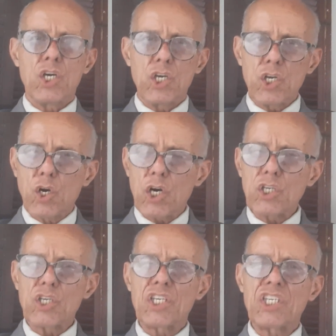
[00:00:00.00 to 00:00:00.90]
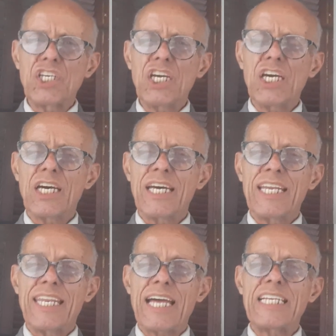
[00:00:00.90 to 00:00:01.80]
You're going to see
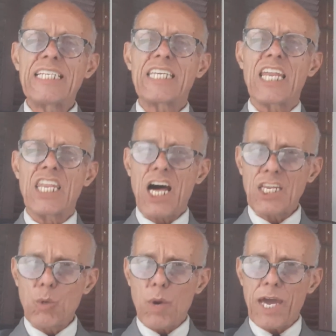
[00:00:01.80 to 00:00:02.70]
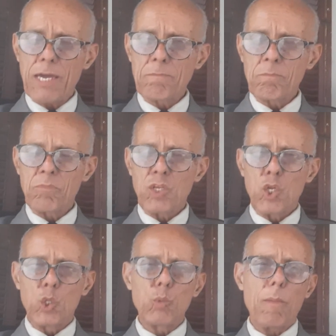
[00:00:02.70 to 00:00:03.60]
that it's another way
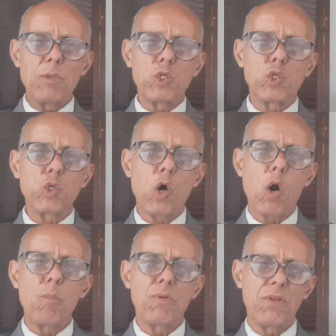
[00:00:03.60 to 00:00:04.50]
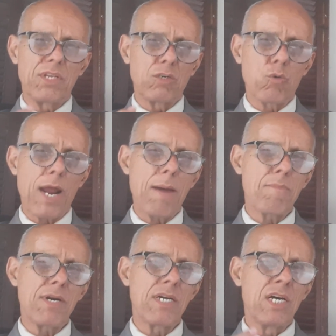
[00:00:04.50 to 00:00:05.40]
to absorb the
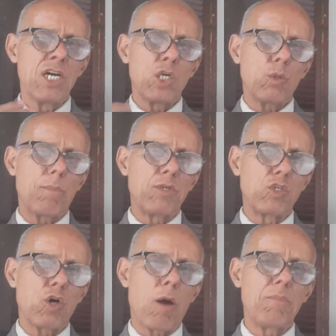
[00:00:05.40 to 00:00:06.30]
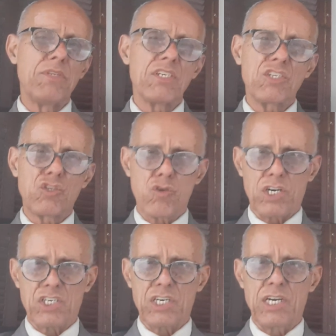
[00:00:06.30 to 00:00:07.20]
grammar, to absorb the
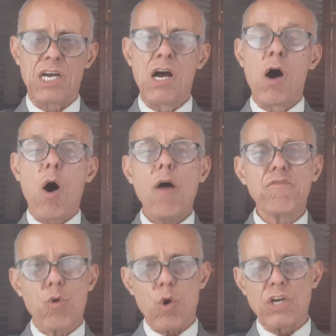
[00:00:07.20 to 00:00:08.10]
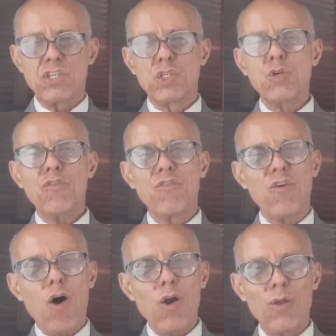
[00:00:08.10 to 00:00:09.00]
structure. Of course, to
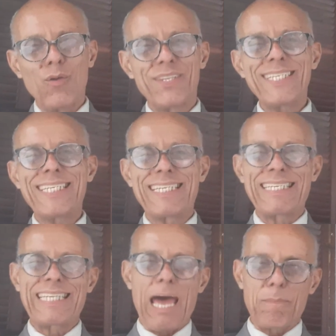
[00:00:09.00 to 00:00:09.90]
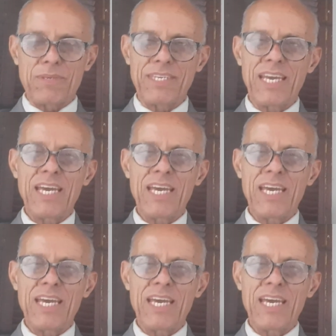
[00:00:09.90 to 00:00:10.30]
follow these steps,